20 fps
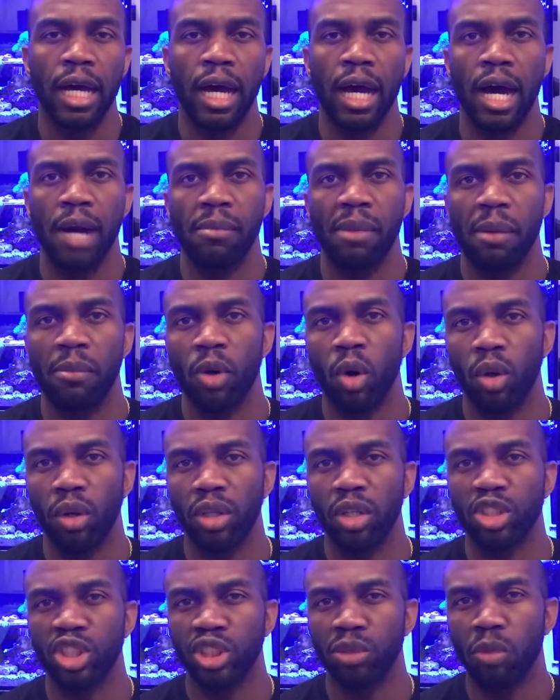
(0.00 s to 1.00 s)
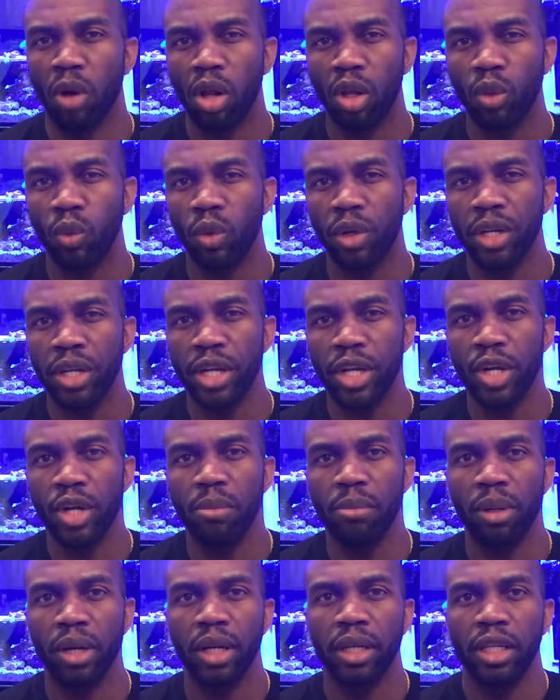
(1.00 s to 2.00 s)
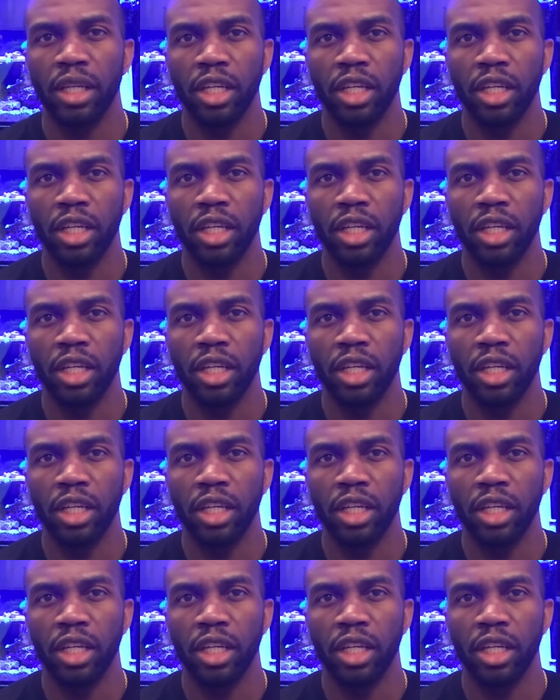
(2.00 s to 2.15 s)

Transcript: I'm holding a smaller one here, but